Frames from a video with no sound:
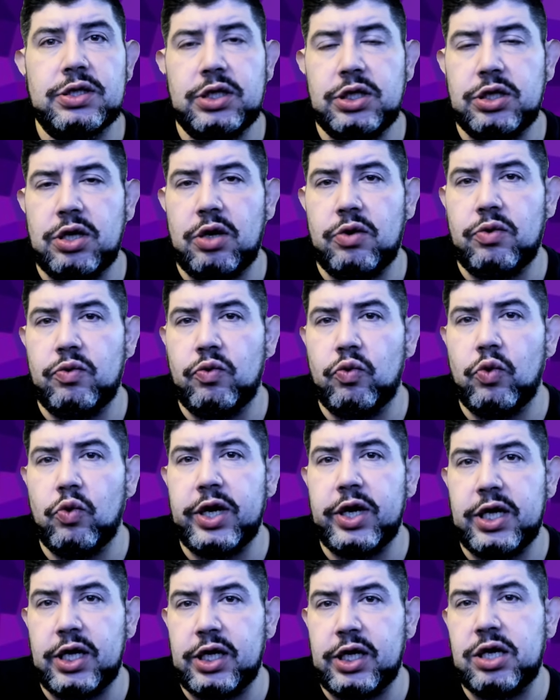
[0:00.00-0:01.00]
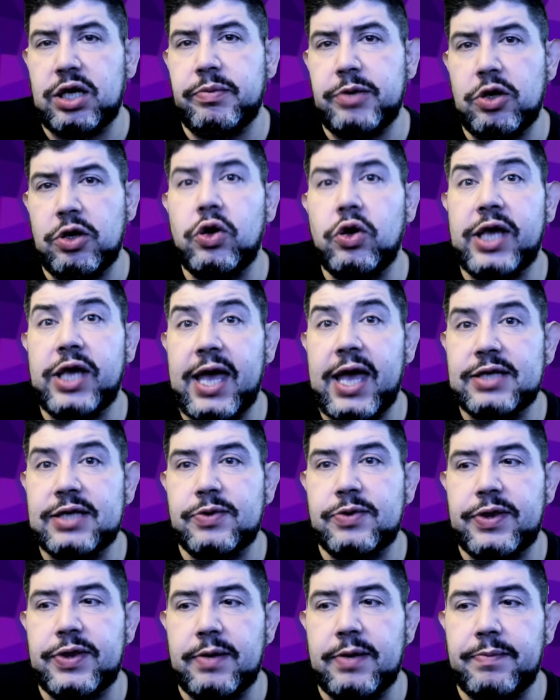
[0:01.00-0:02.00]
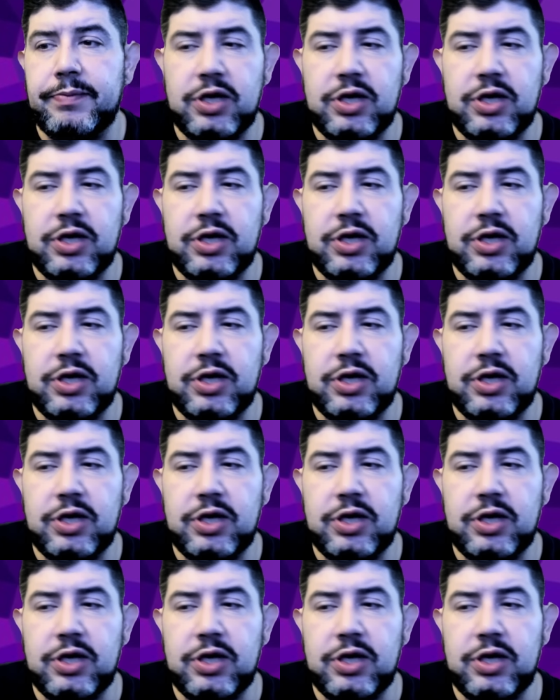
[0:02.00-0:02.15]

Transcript: you know, when he communicates with them.